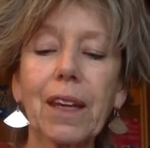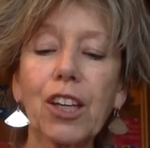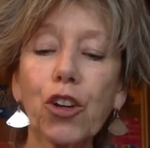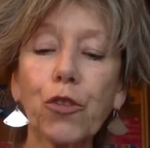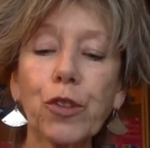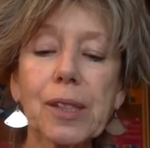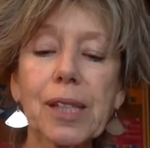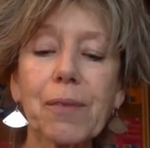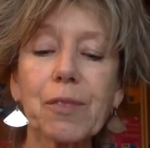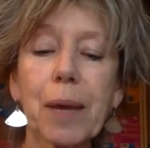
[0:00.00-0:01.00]
Your
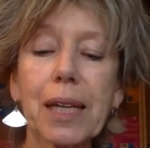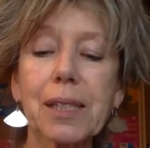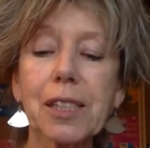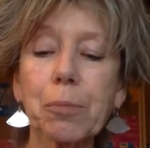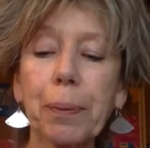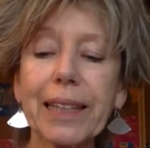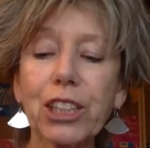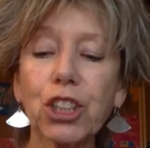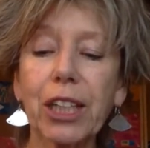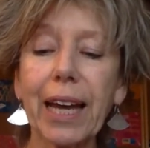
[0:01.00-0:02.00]
footsteps make a
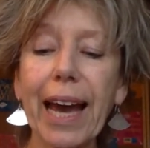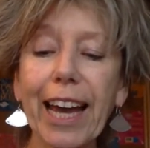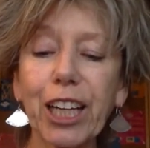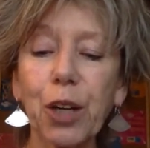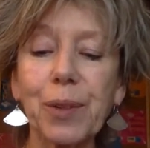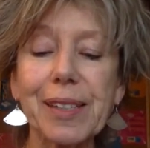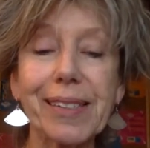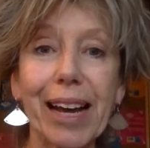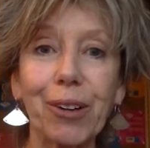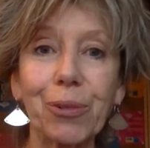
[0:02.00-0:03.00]
splitching, echoey
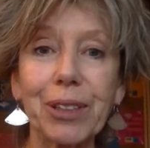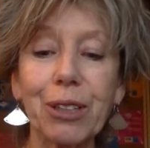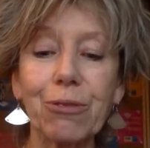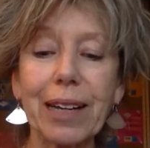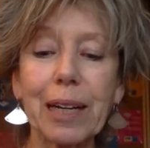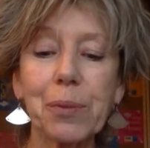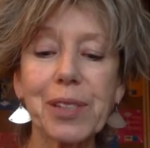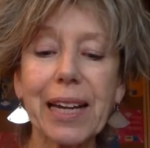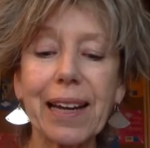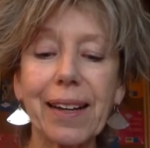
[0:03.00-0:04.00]
sound when you run
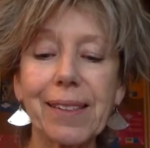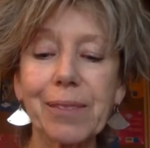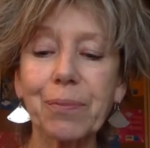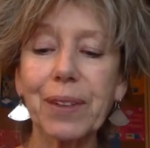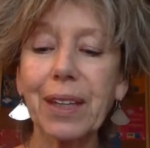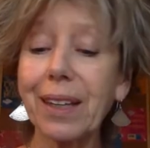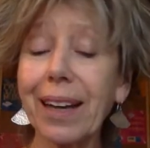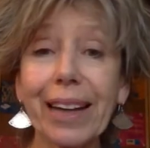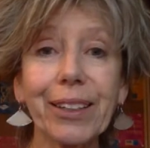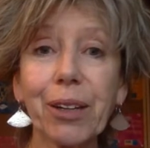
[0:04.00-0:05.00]
upstairs.
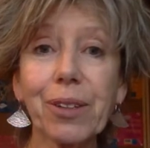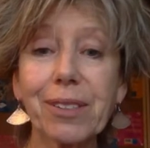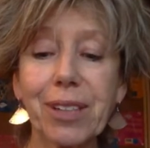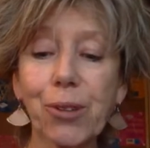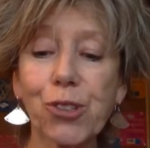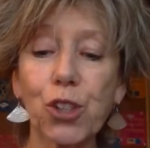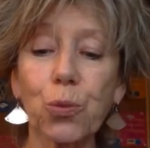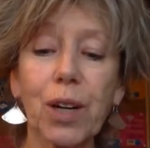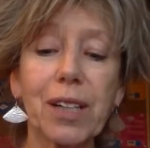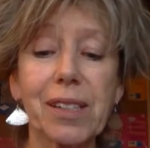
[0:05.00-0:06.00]
I know there's no such
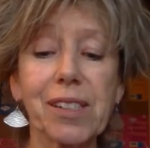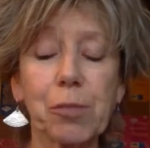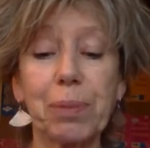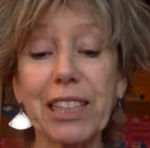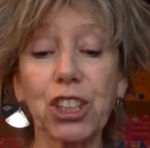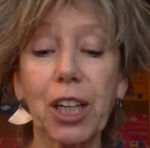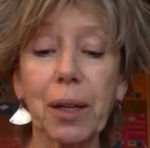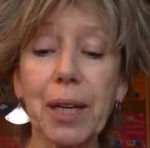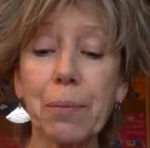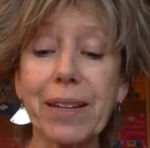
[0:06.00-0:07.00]
word as
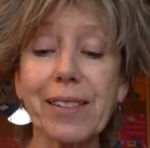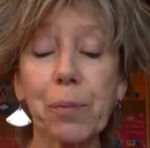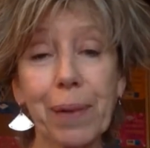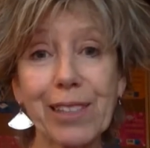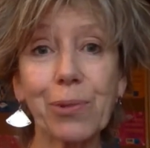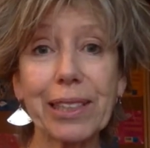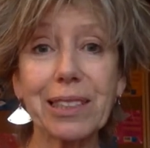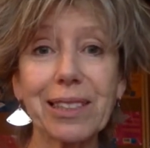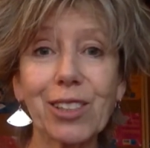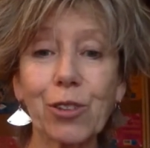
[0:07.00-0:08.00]
splitching, but it's the best way
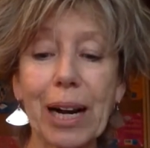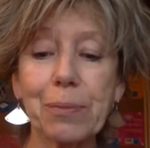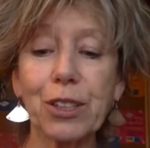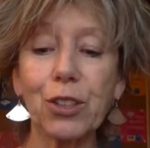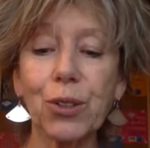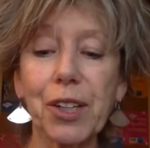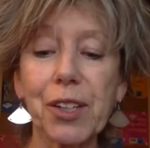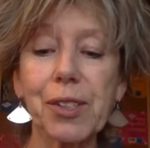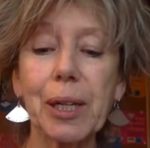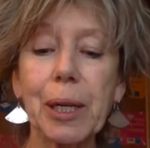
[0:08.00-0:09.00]
to describe the
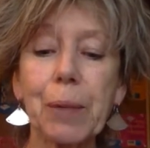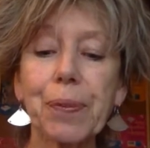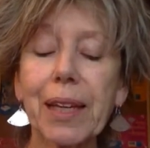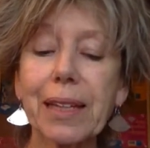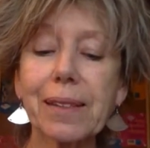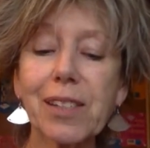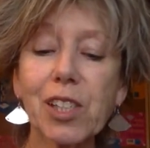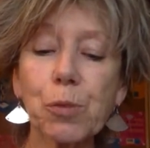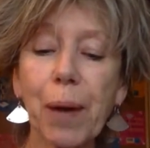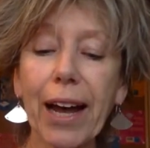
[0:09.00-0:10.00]
noise. It's a
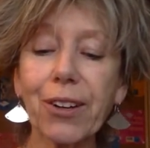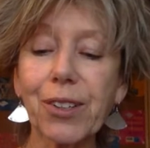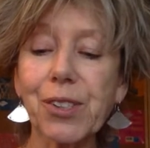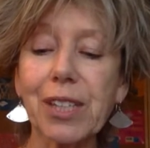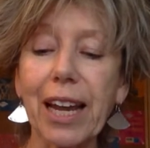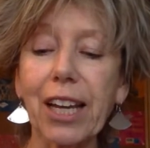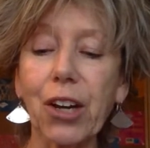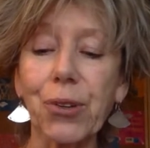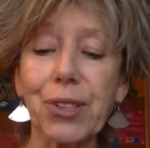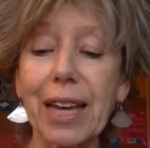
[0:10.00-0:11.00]
spiral
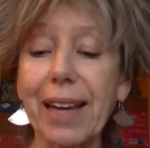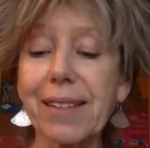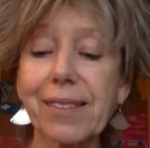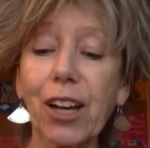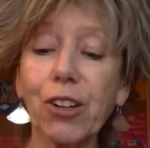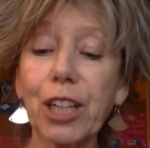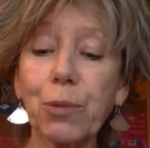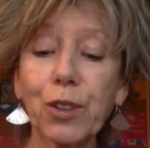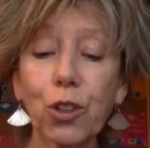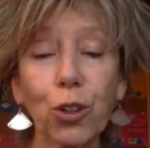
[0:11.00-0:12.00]
staircase, only
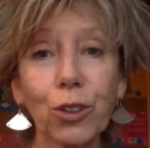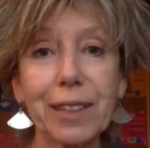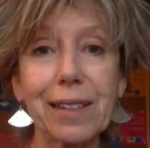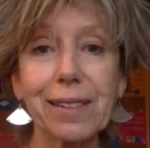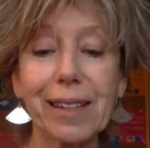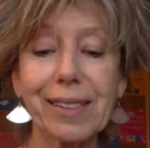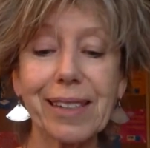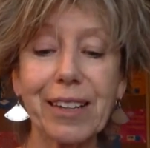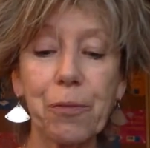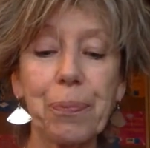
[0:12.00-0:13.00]
with corners
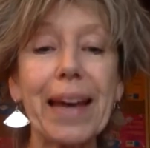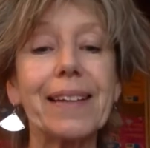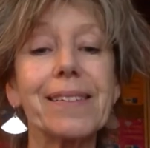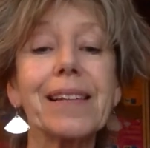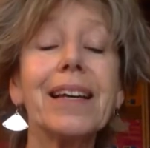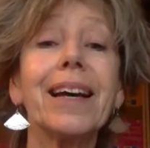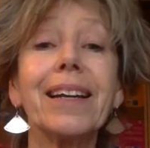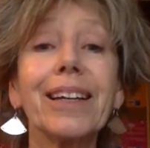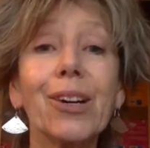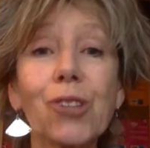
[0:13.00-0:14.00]
instead of bends,
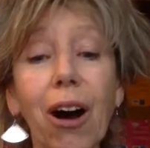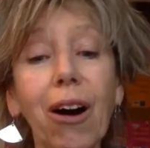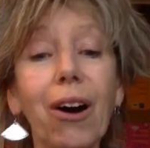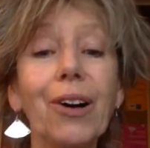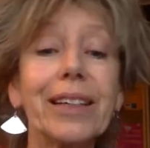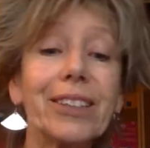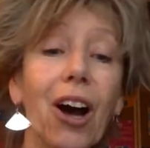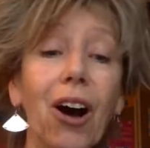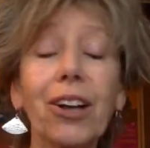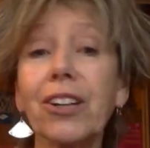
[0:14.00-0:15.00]
and it goes on and
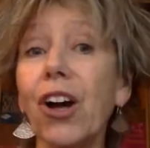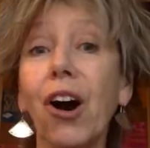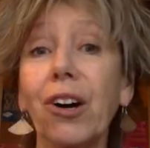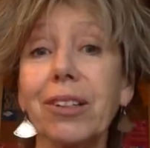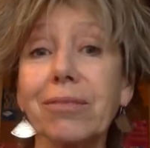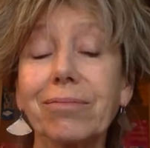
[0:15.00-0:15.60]
on and on.